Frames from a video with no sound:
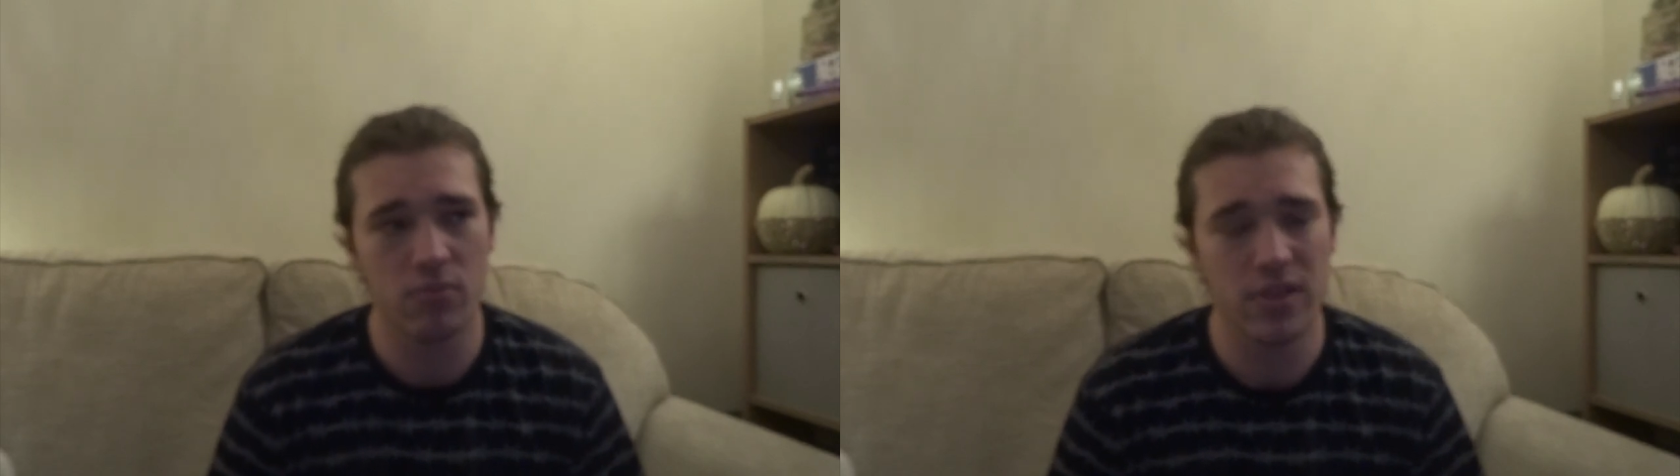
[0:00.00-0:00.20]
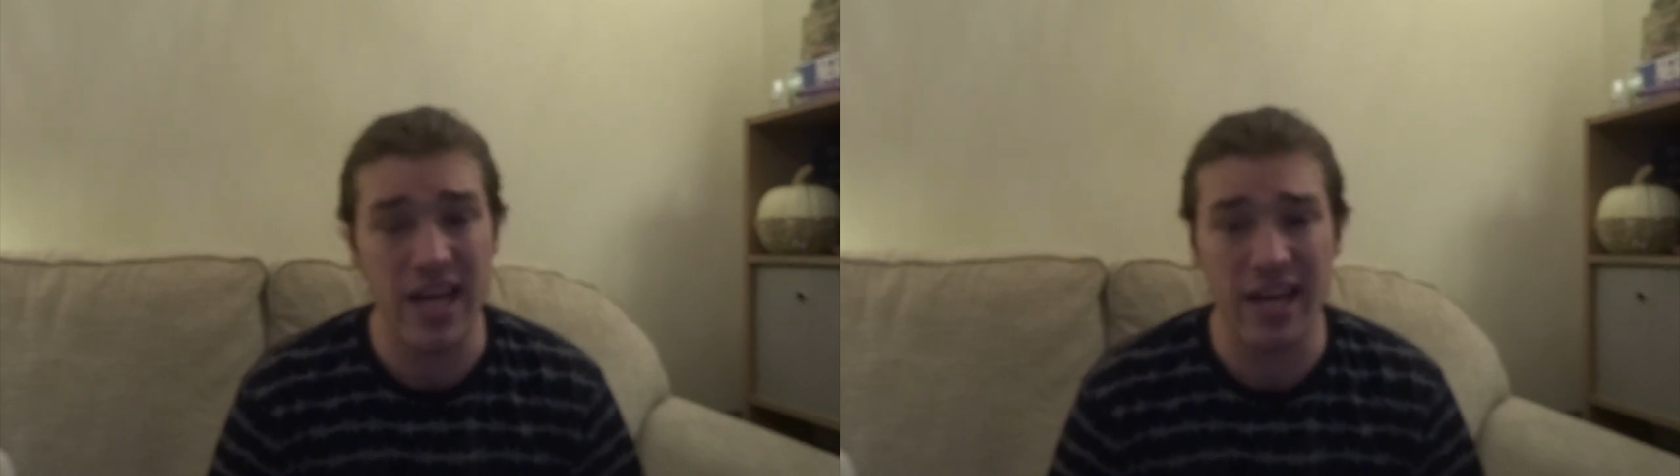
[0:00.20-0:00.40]

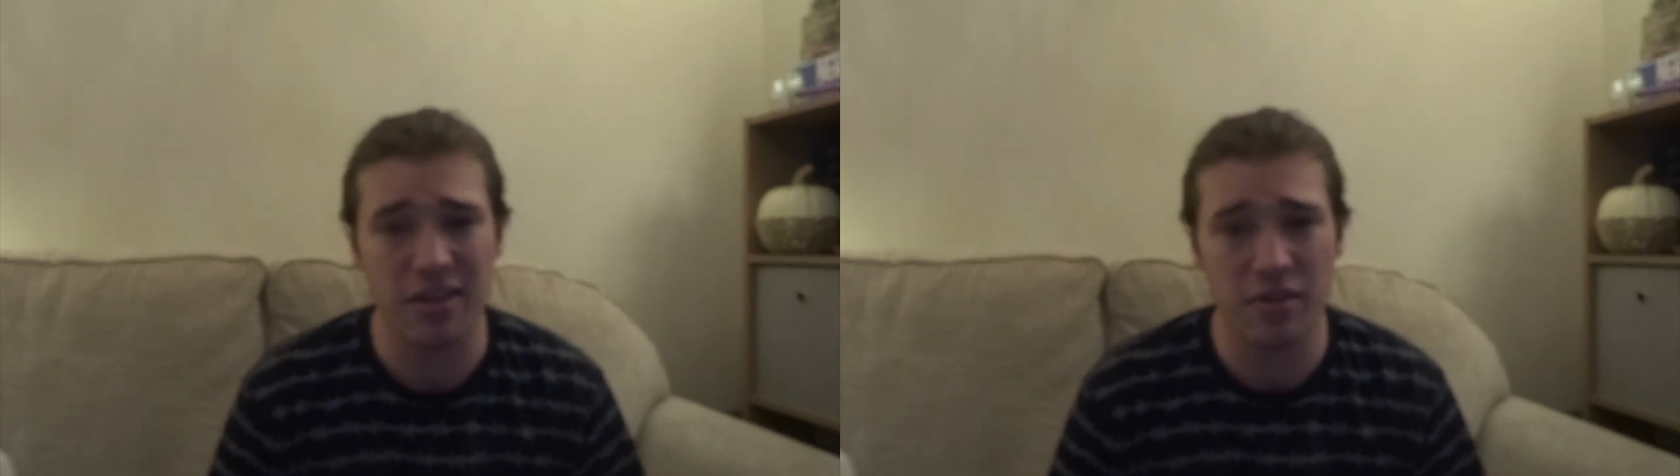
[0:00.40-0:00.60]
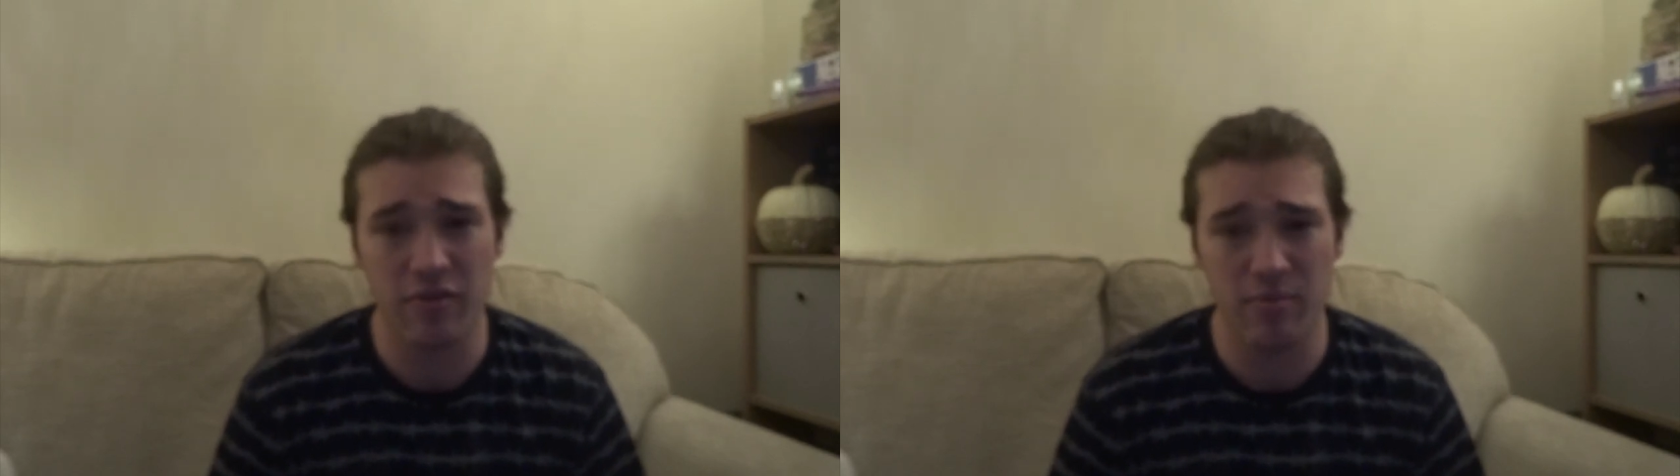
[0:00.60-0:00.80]

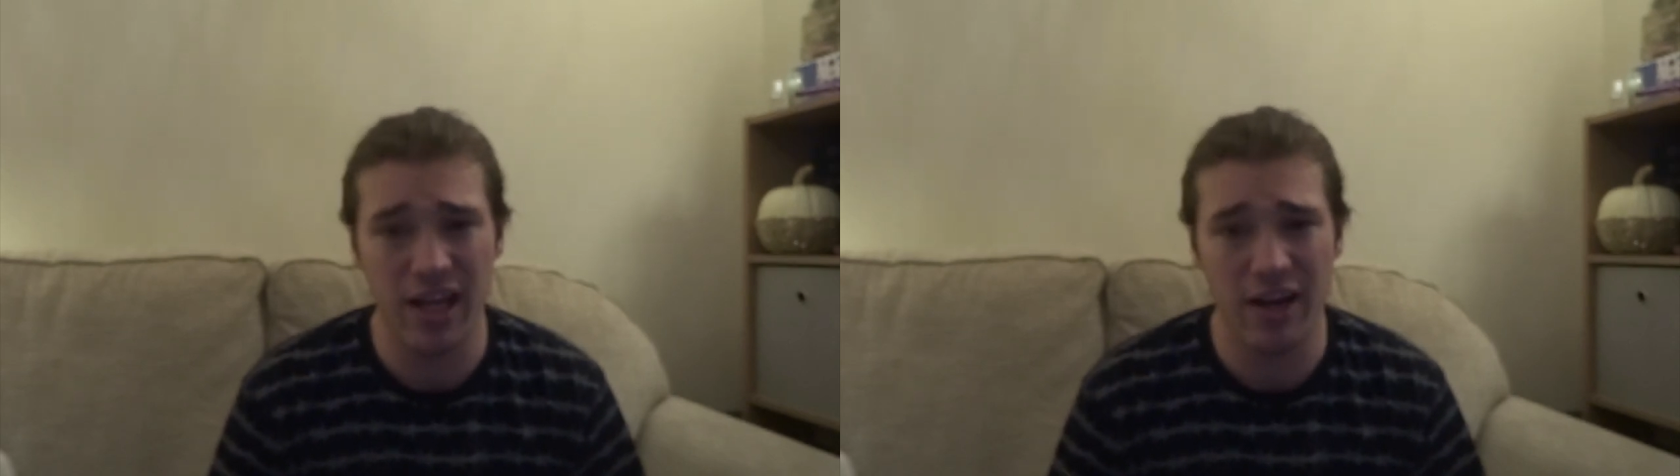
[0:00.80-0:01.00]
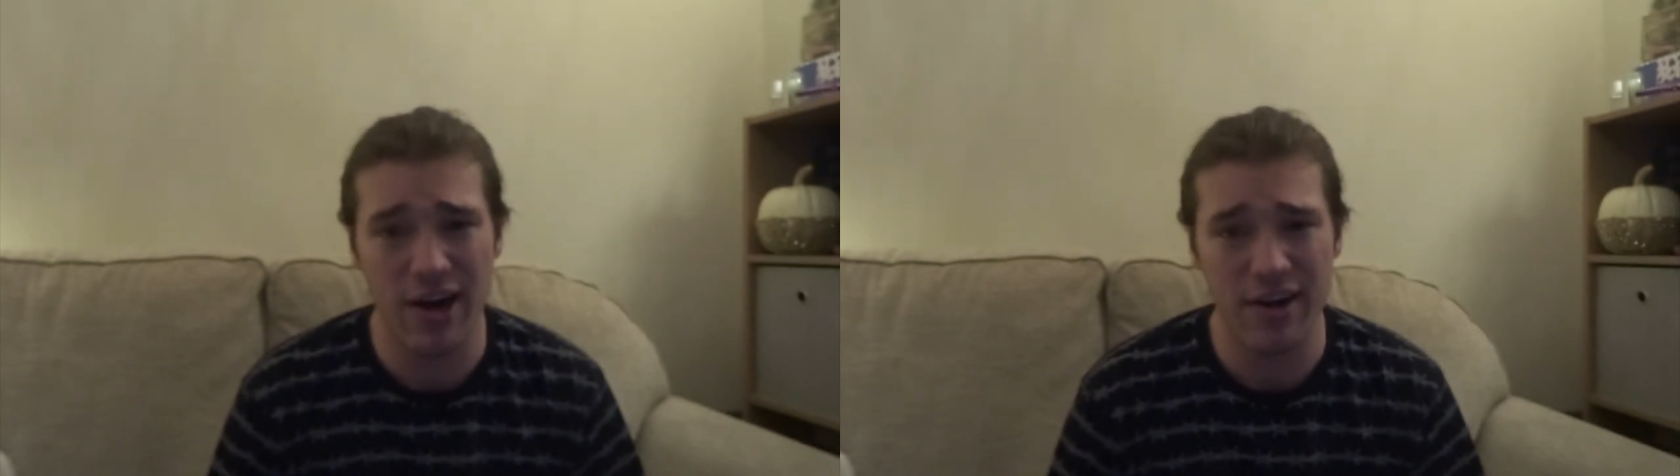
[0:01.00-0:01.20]
taking the
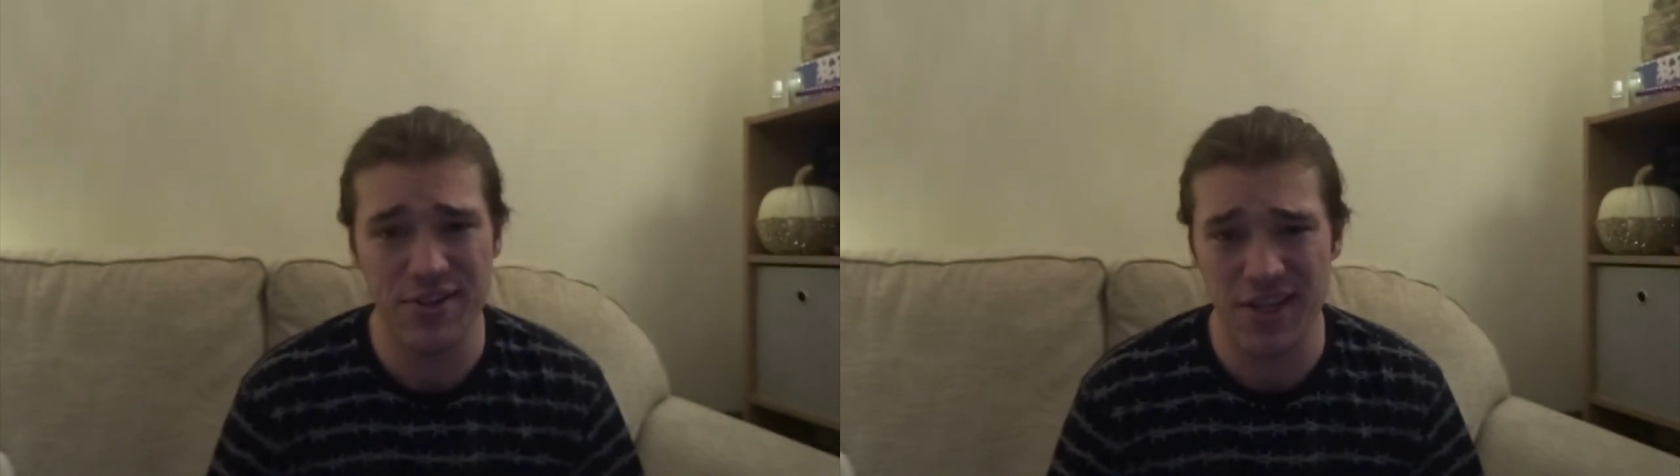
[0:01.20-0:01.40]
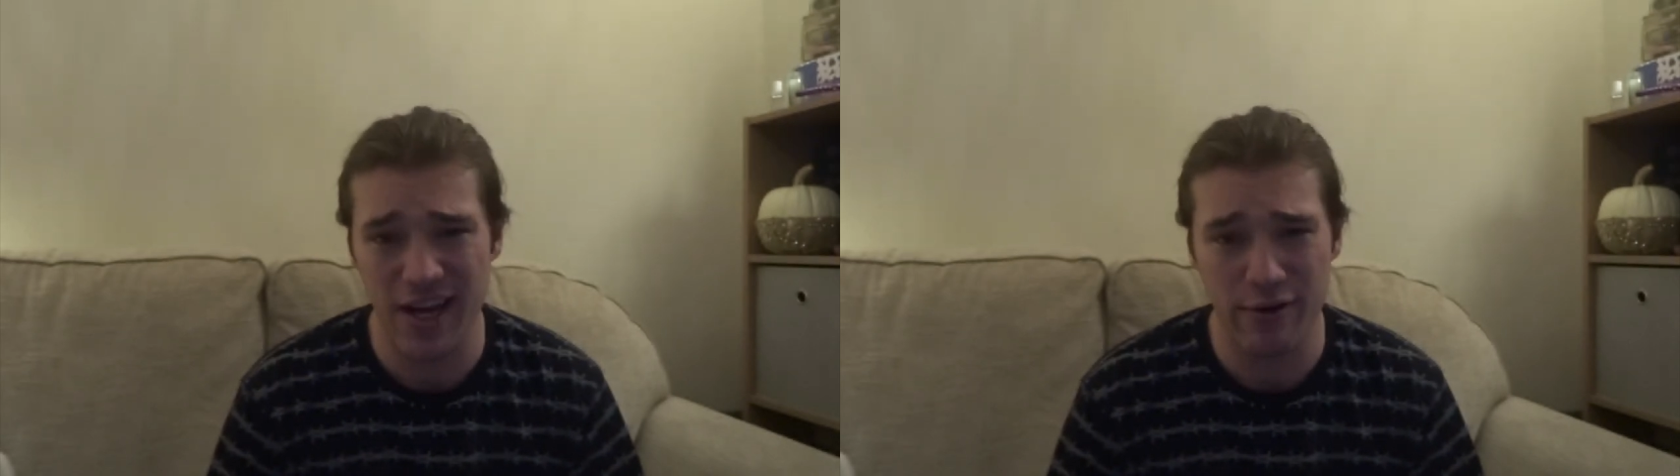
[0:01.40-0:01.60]

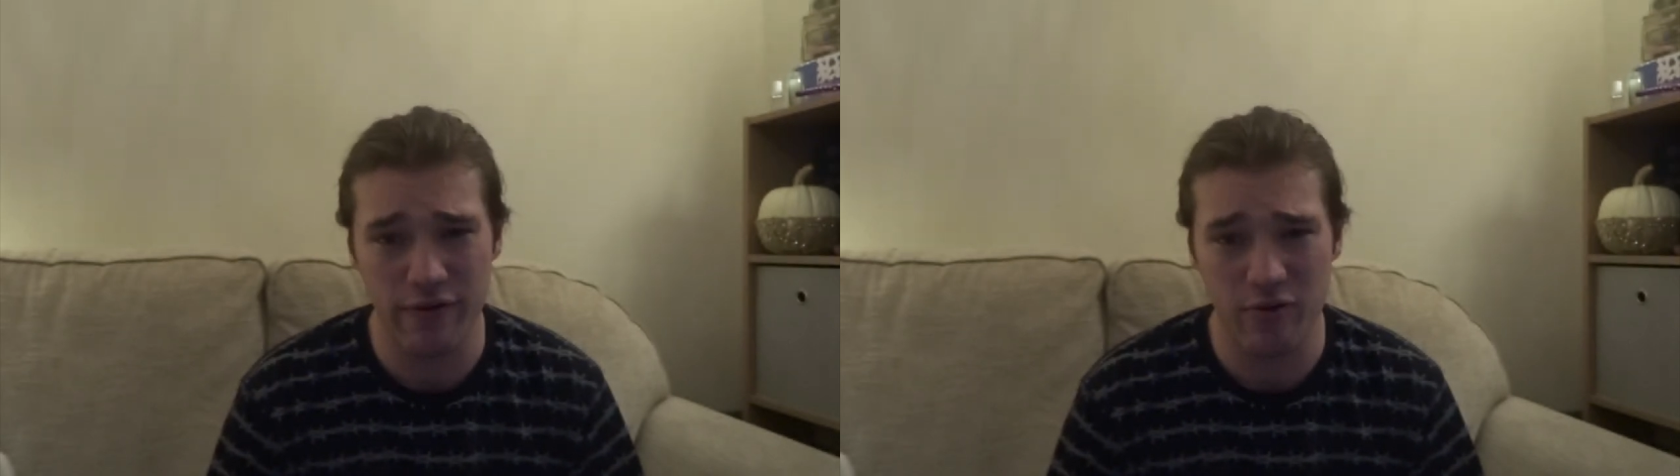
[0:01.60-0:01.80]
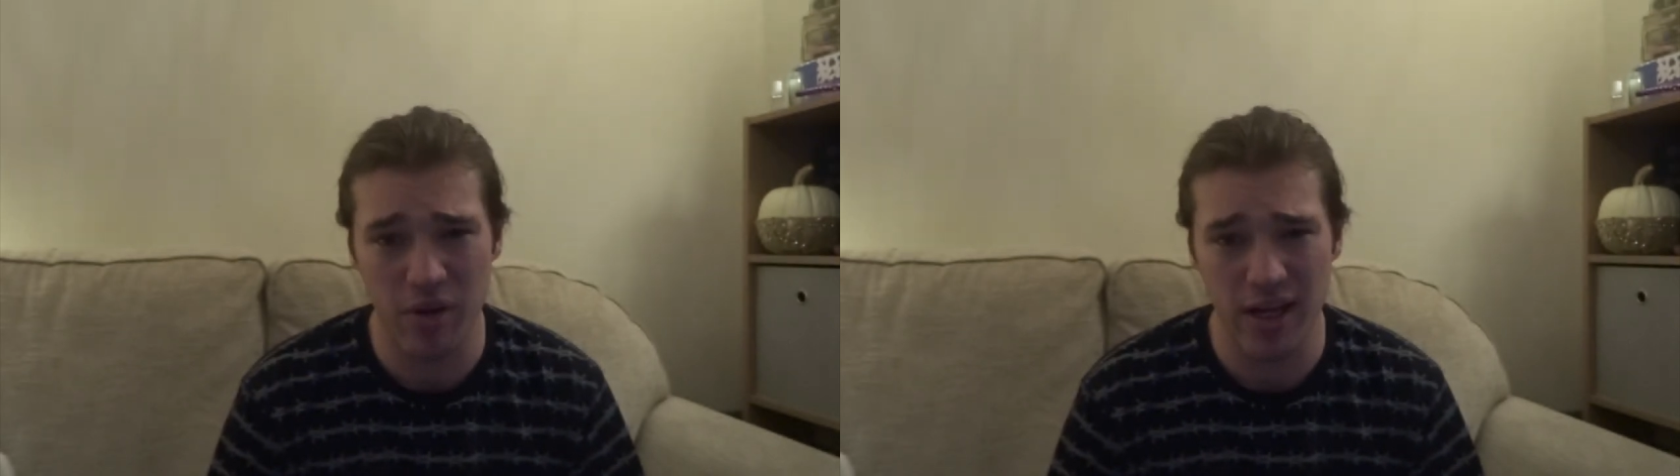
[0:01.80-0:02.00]
familiarity out
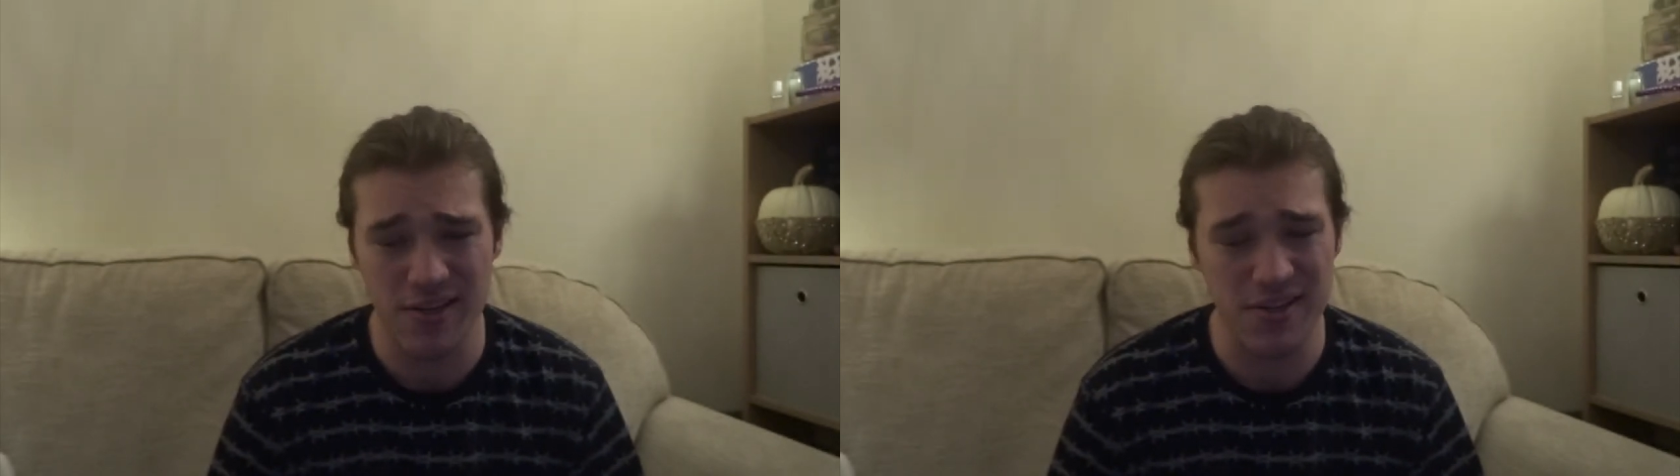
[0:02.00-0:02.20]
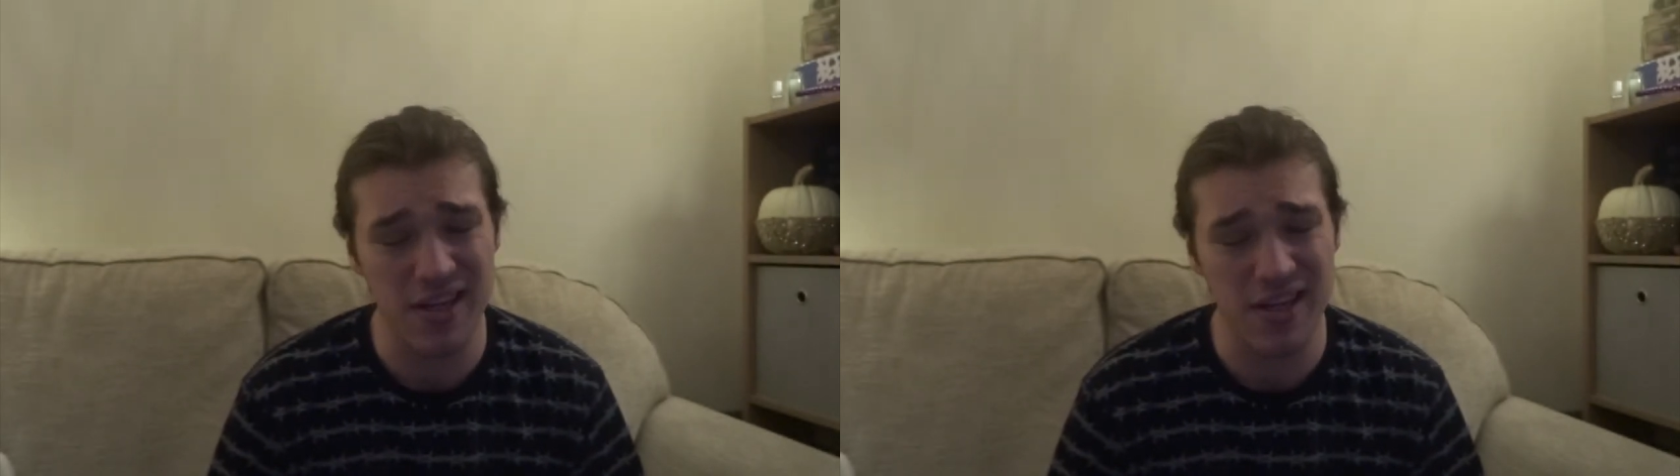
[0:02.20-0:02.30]
of your players?